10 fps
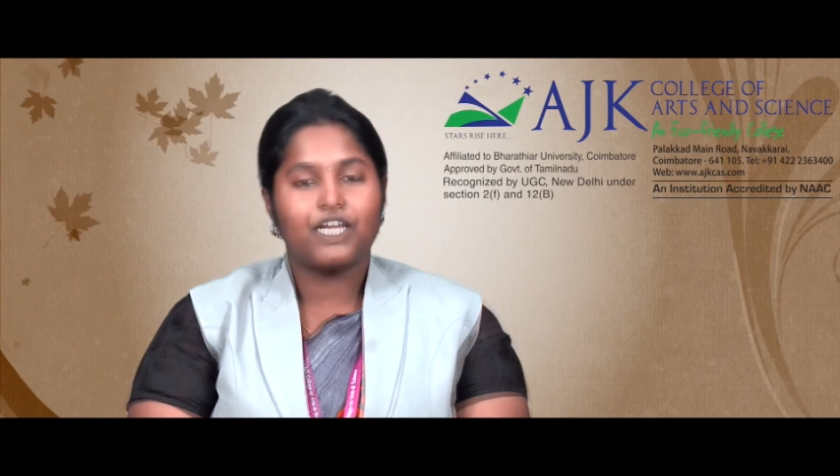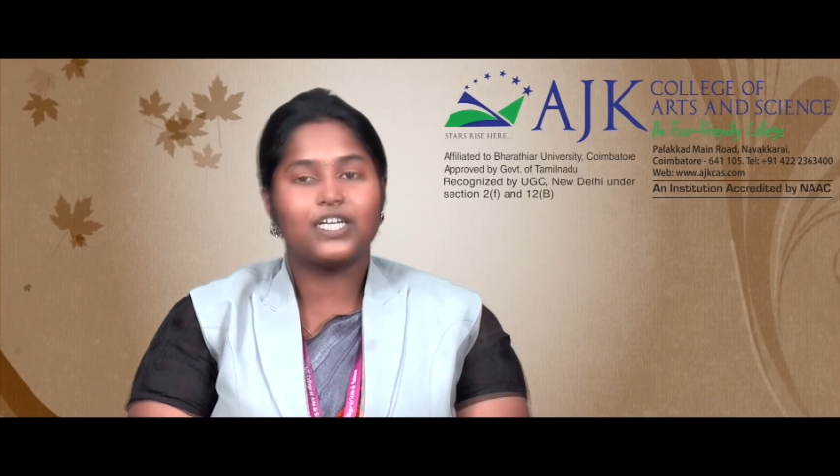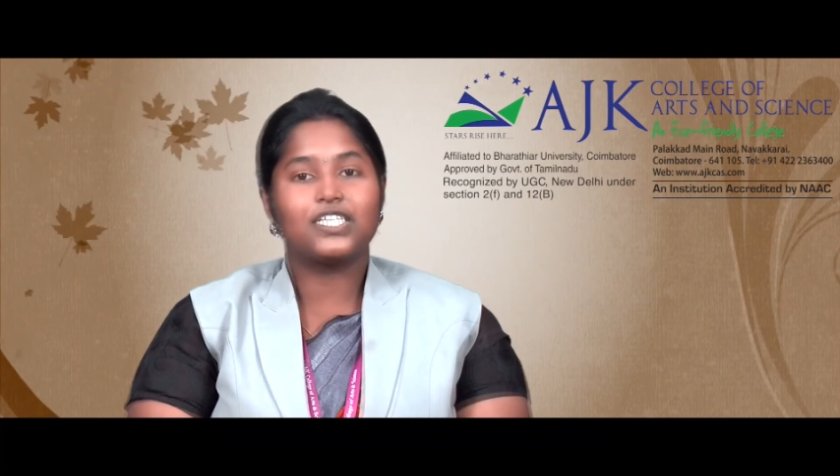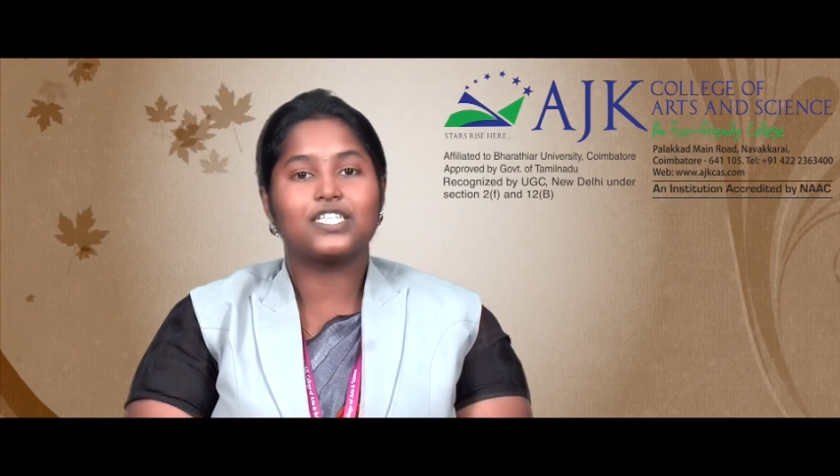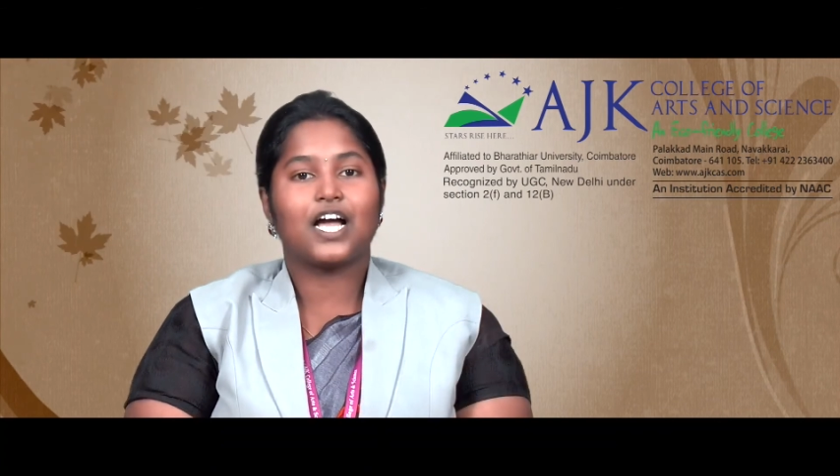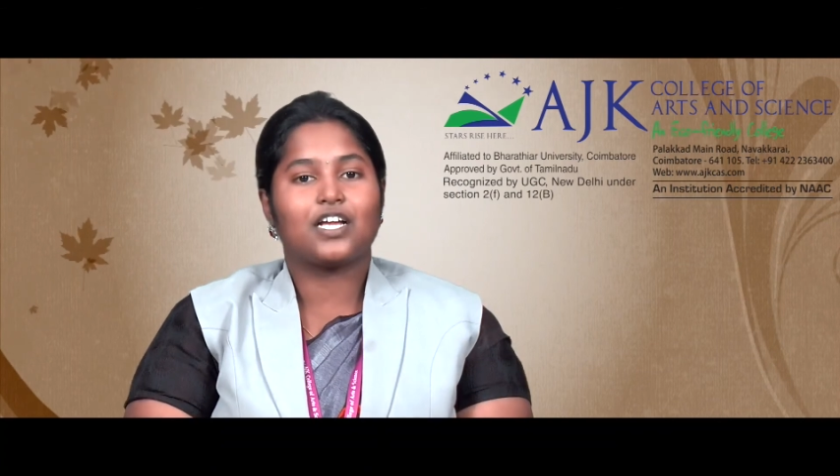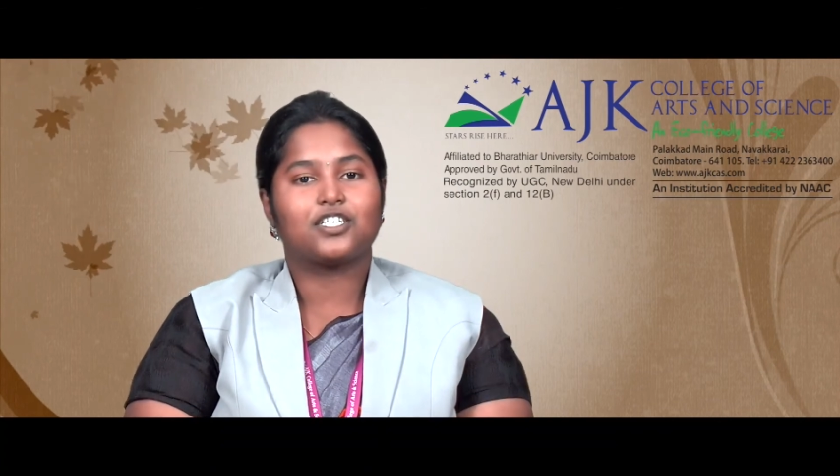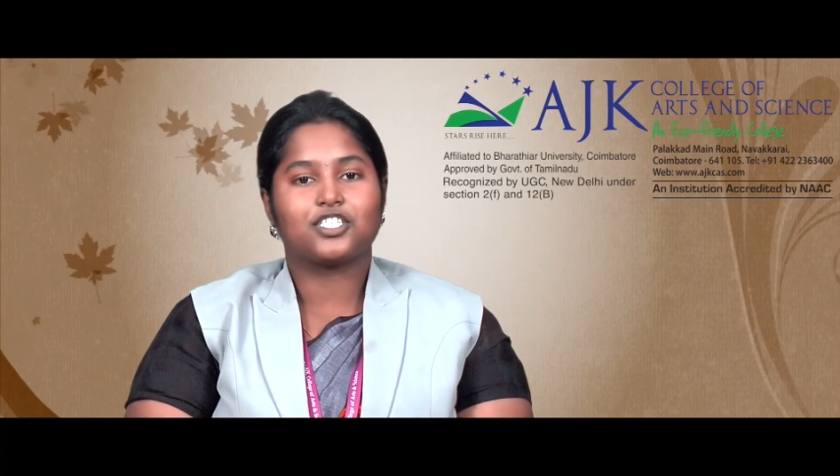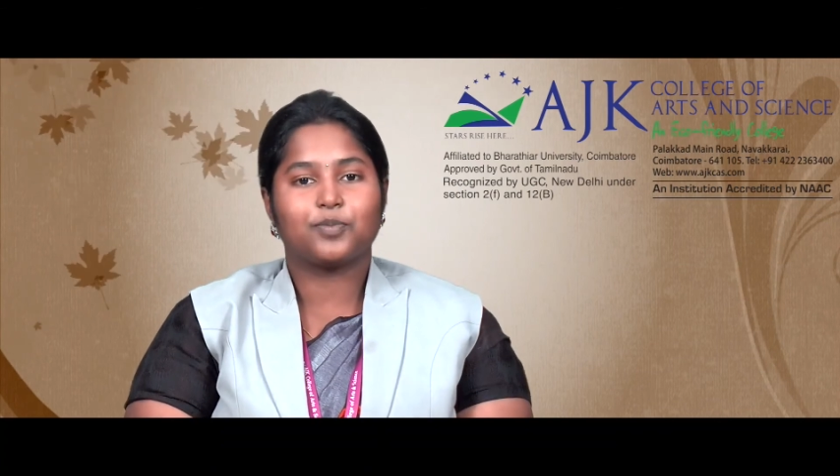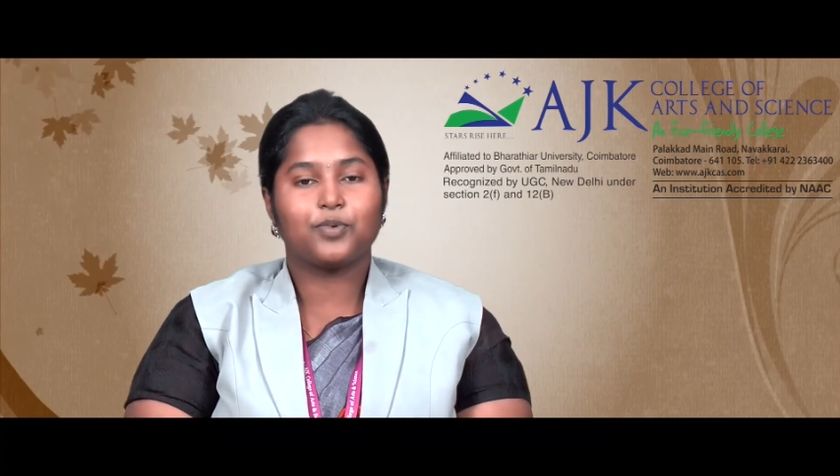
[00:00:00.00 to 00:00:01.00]
It is
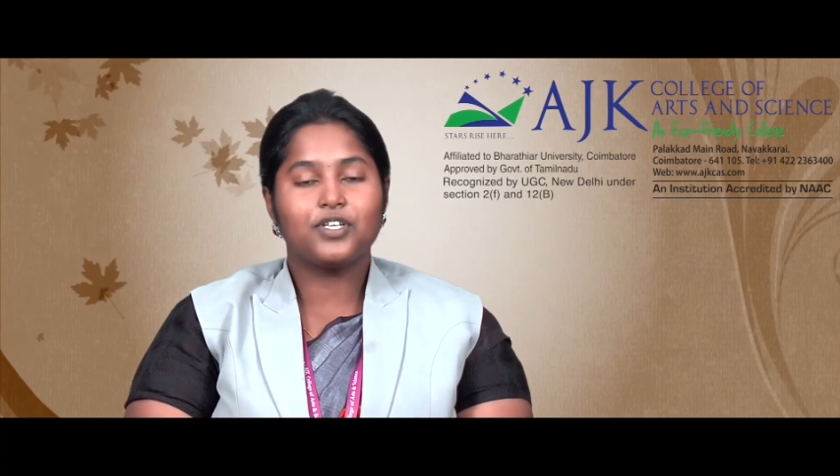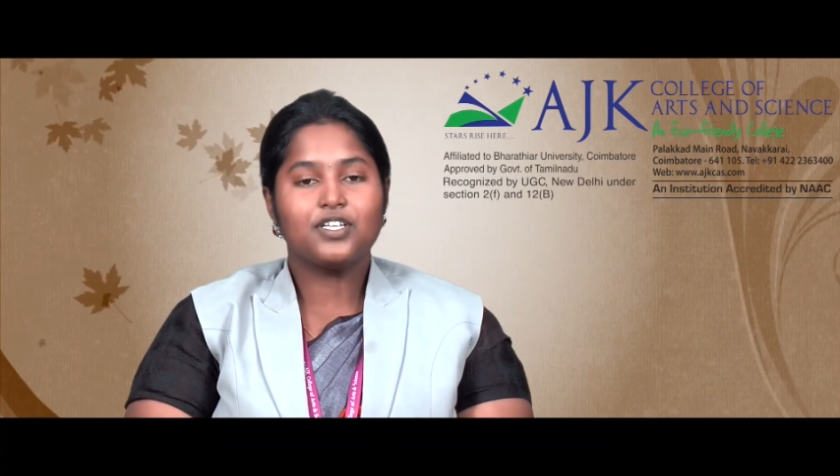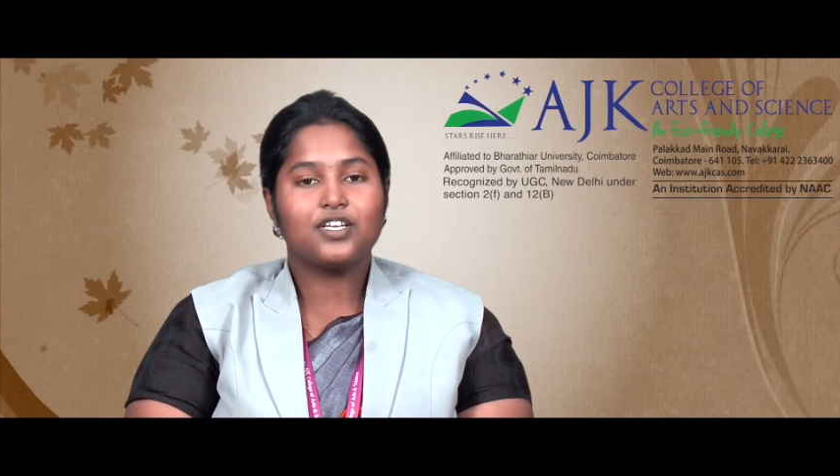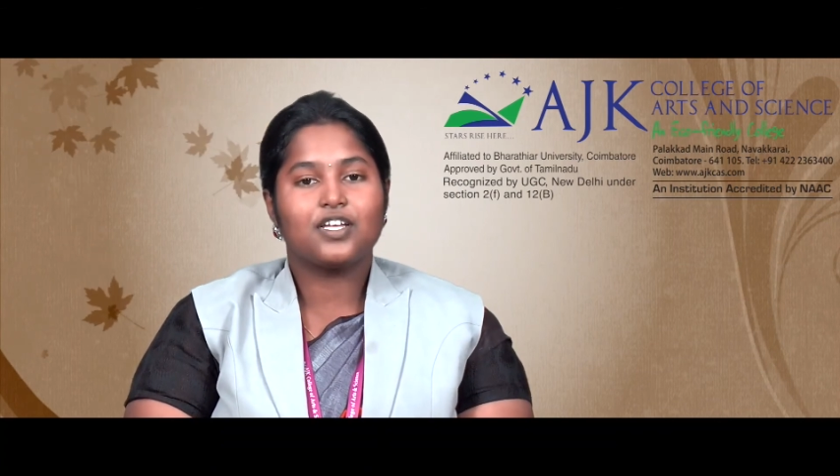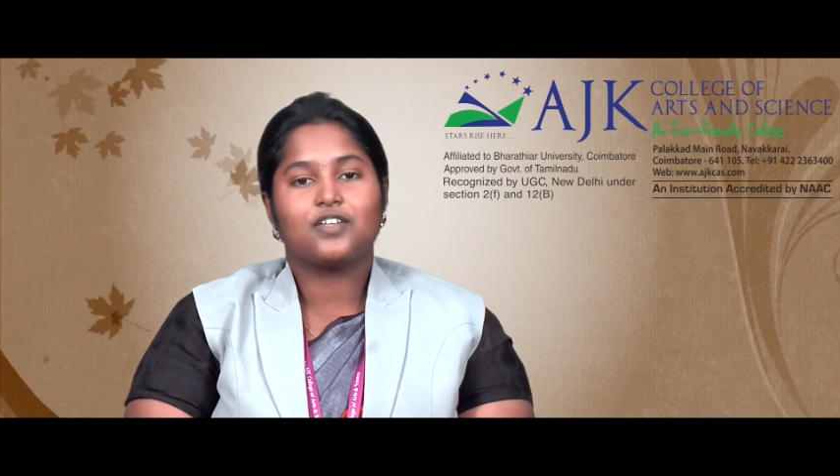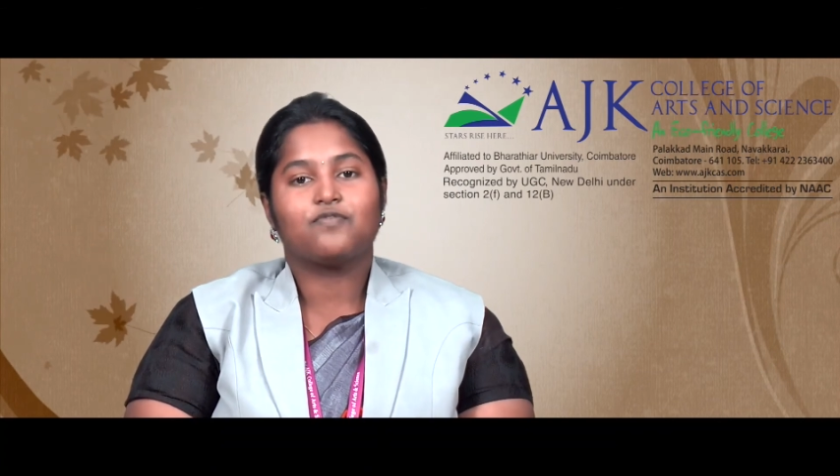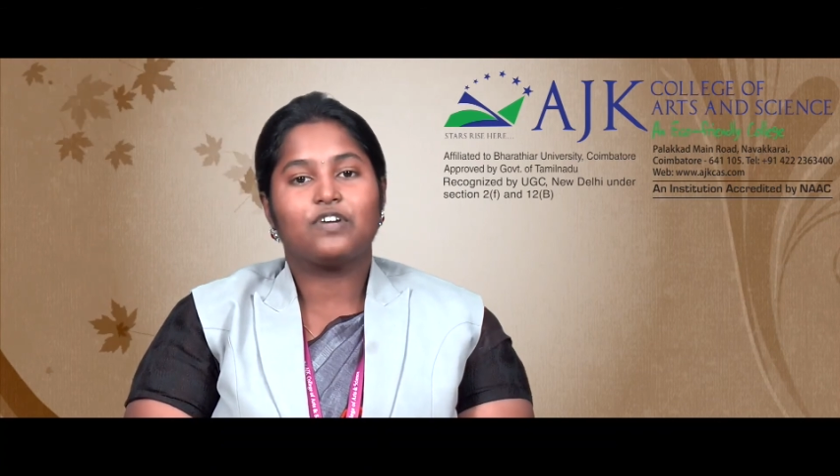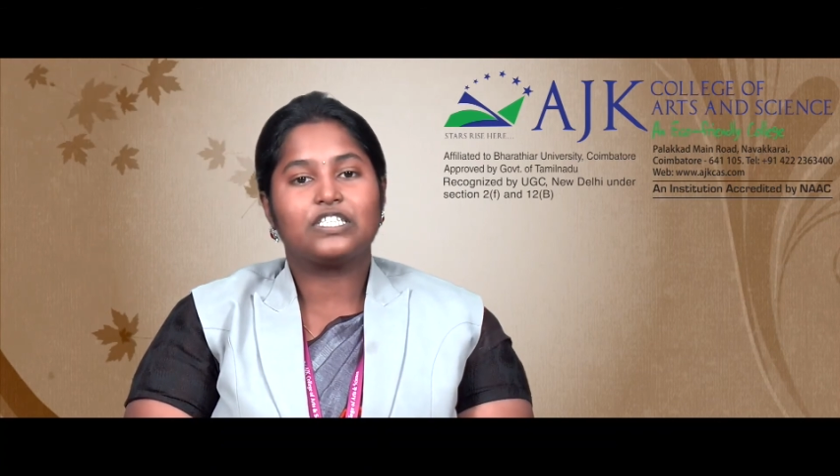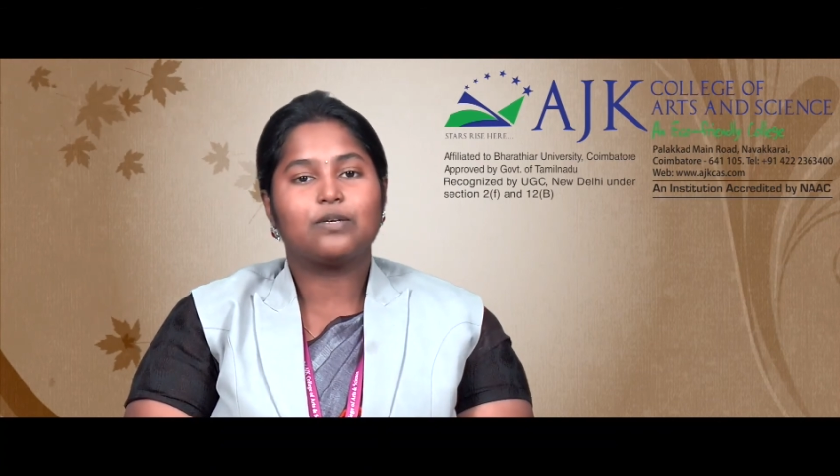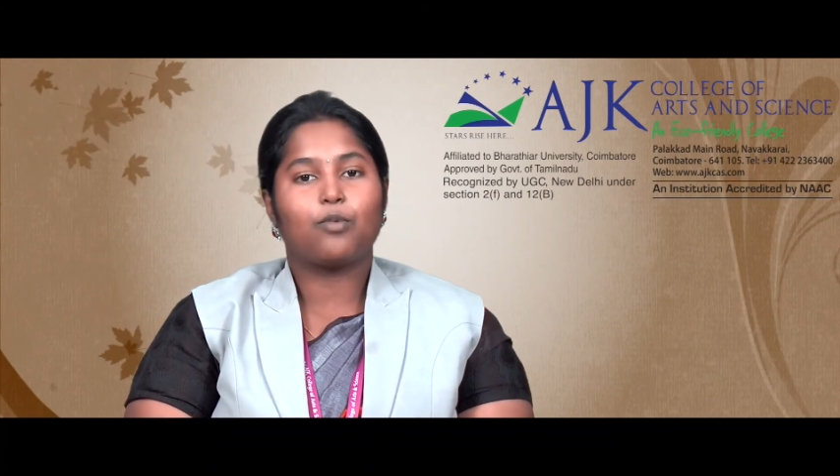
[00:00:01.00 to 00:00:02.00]
adjustable when